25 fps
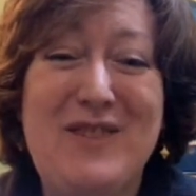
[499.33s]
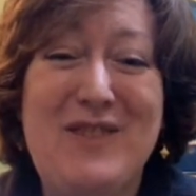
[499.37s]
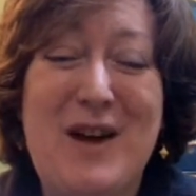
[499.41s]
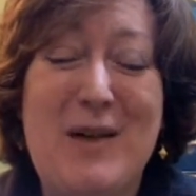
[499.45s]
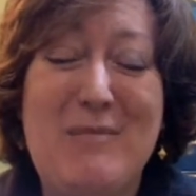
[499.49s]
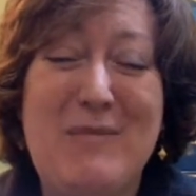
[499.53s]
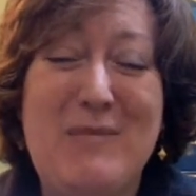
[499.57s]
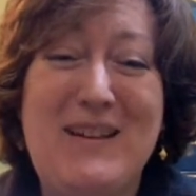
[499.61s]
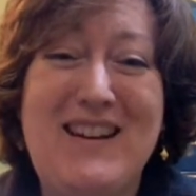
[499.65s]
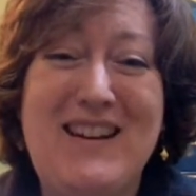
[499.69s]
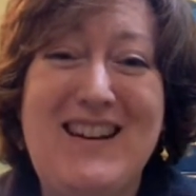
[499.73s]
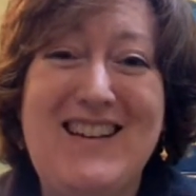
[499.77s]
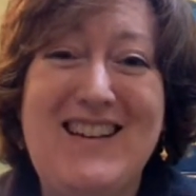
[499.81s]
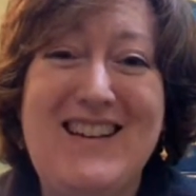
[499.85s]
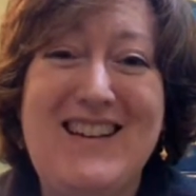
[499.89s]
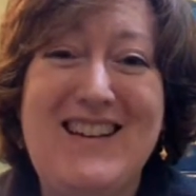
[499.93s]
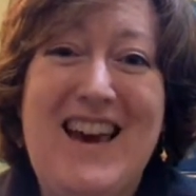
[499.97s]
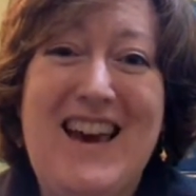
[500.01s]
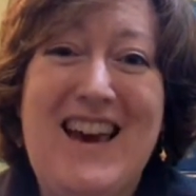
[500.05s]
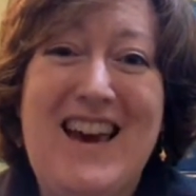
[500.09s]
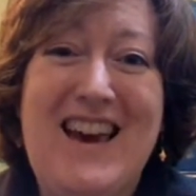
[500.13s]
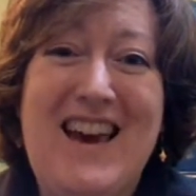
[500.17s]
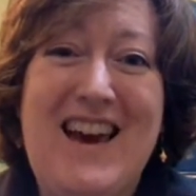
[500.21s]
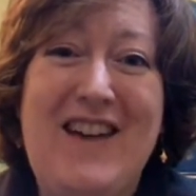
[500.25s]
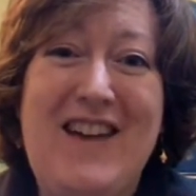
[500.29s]
companies
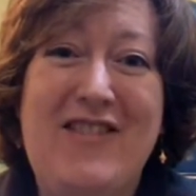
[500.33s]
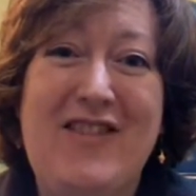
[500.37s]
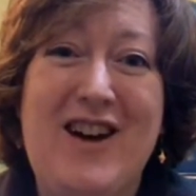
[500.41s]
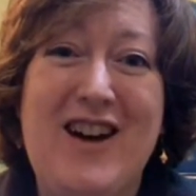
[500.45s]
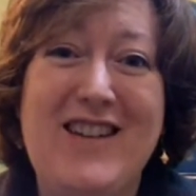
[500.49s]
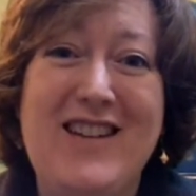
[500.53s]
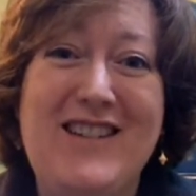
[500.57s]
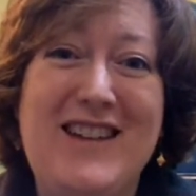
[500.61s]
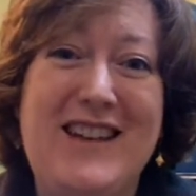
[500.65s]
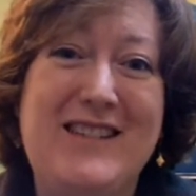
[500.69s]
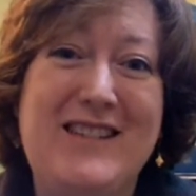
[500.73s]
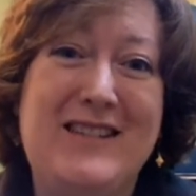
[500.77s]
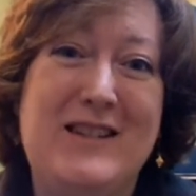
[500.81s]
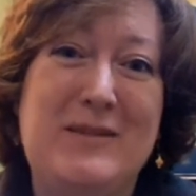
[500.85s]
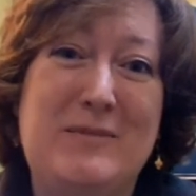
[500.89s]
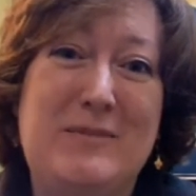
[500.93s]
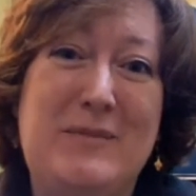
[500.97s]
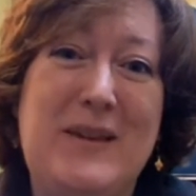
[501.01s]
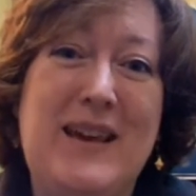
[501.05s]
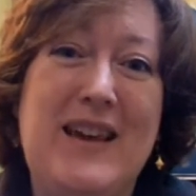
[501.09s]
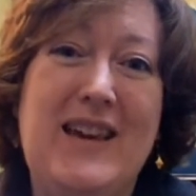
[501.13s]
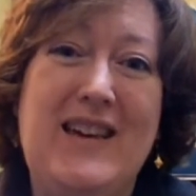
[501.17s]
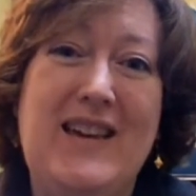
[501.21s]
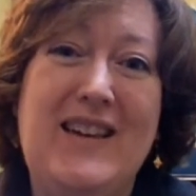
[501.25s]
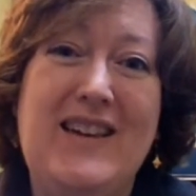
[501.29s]
have contacted
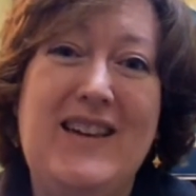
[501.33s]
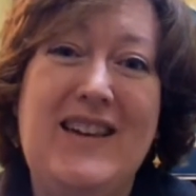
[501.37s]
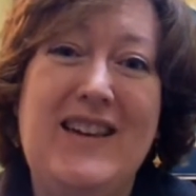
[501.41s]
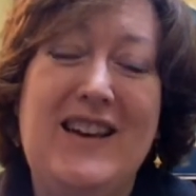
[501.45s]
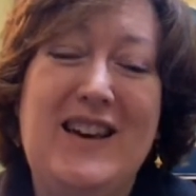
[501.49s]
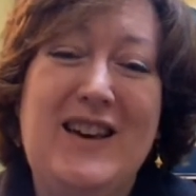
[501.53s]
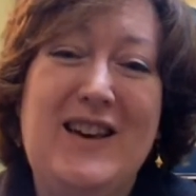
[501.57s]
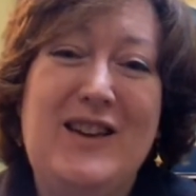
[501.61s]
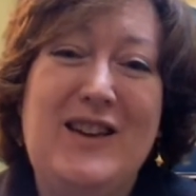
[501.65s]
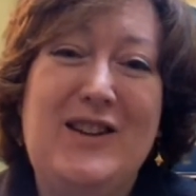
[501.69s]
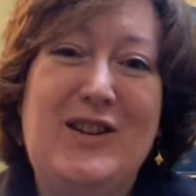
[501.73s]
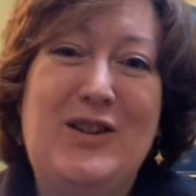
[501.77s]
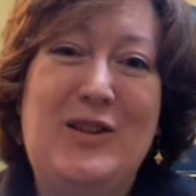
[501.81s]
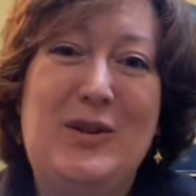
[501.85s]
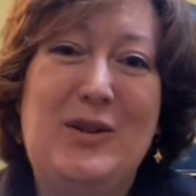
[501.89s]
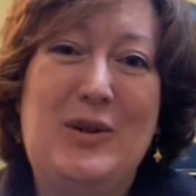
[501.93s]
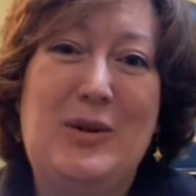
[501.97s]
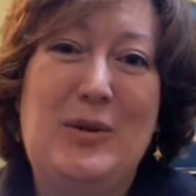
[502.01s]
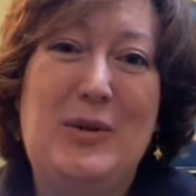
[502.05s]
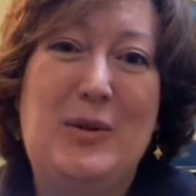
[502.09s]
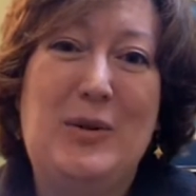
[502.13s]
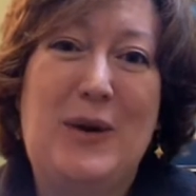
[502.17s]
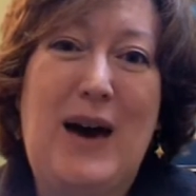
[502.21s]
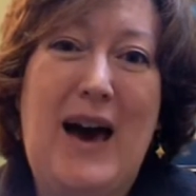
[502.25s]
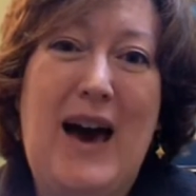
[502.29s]
me
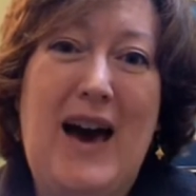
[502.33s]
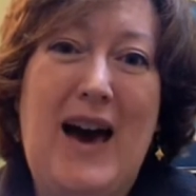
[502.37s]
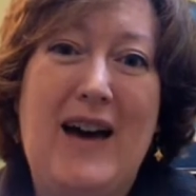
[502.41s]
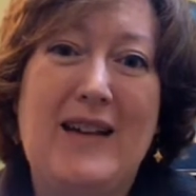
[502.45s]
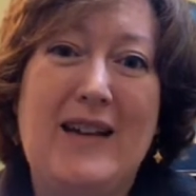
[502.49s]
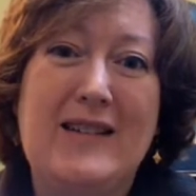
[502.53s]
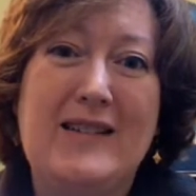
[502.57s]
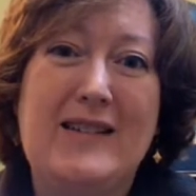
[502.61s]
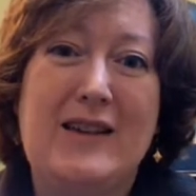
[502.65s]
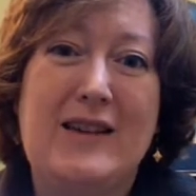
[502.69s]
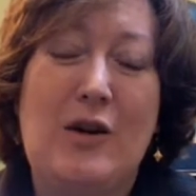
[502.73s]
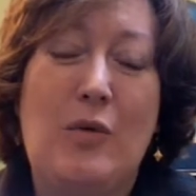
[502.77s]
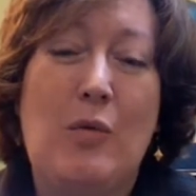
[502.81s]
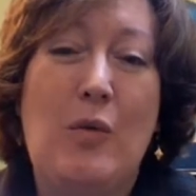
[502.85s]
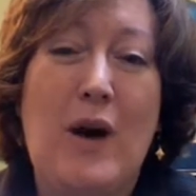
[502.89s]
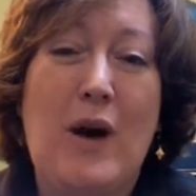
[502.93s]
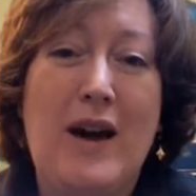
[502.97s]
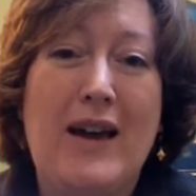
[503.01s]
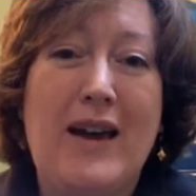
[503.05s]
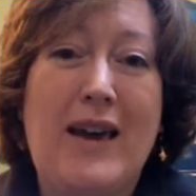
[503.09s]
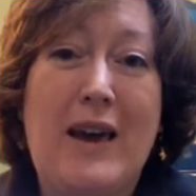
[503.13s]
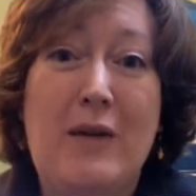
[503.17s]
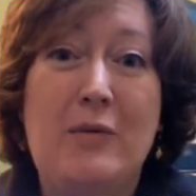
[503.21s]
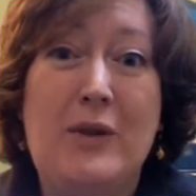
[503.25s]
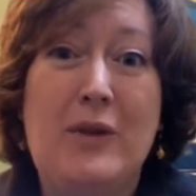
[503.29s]
to ask
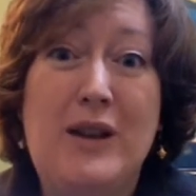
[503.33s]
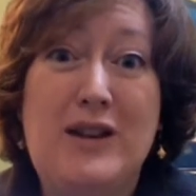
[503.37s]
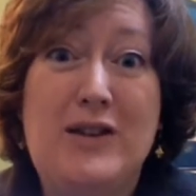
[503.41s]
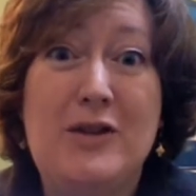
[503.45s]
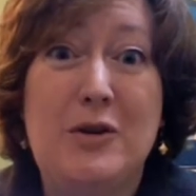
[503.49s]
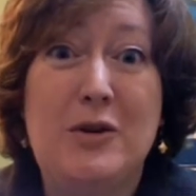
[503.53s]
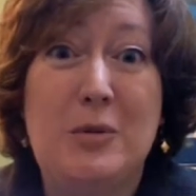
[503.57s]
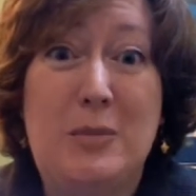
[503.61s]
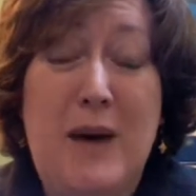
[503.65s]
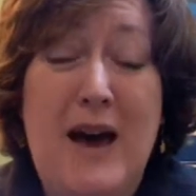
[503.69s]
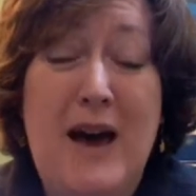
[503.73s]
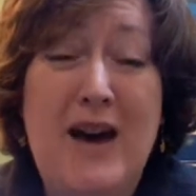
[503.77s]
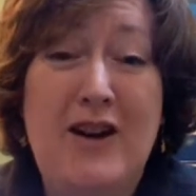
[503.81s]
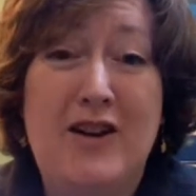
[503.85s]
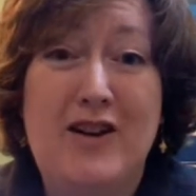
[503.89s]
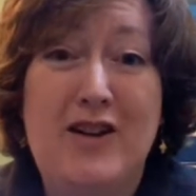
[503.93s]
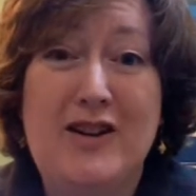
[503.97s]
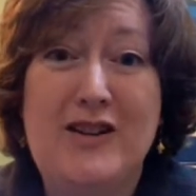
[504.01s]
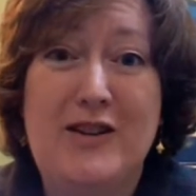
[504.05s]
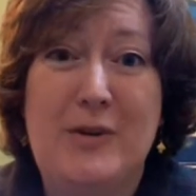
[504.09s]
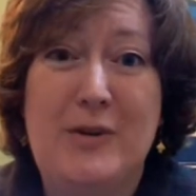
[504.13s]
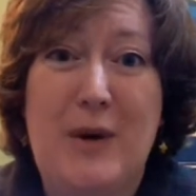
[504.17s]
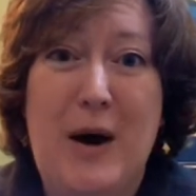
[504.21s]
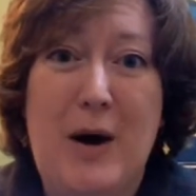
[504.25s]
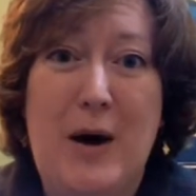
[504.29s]
what can we do better
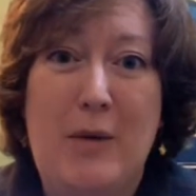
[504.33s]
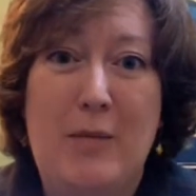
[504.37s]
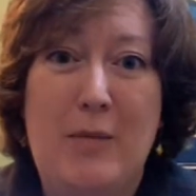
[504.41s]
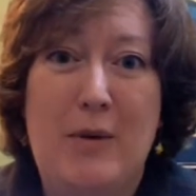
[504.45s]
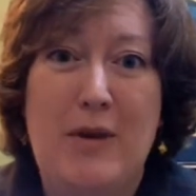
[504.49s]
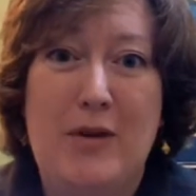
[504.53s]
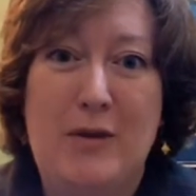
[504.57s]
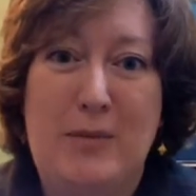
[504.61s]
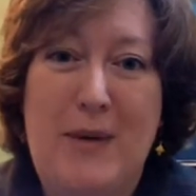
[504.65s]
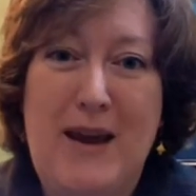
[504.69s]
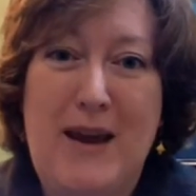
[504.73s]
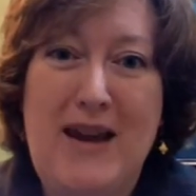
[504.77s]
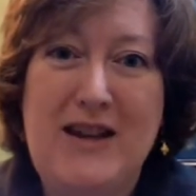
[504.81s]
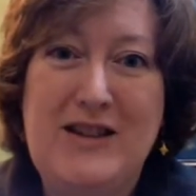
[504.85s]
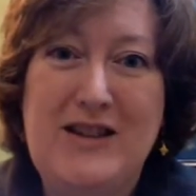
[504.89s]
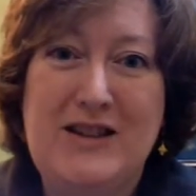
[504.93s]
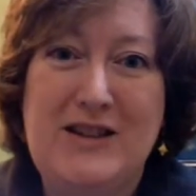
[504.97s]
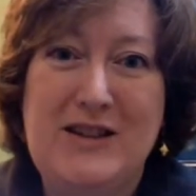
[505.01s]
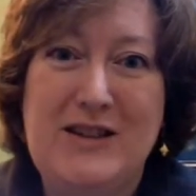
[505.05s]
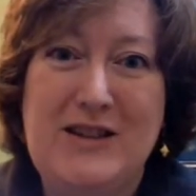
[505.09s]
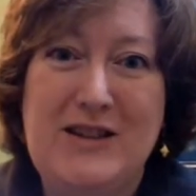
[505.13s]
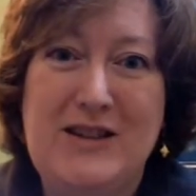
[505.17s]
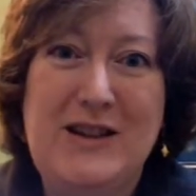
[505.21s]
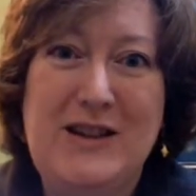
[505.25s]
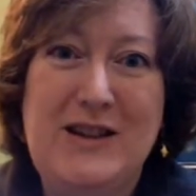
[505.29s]
to help other
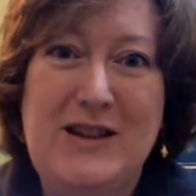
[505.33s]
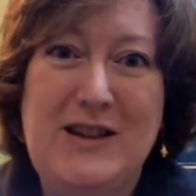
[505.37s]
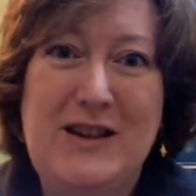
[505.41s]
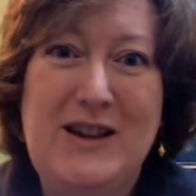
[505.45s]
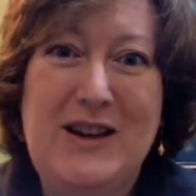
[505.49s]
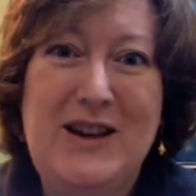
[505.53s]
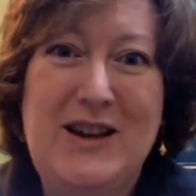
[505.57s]
patients.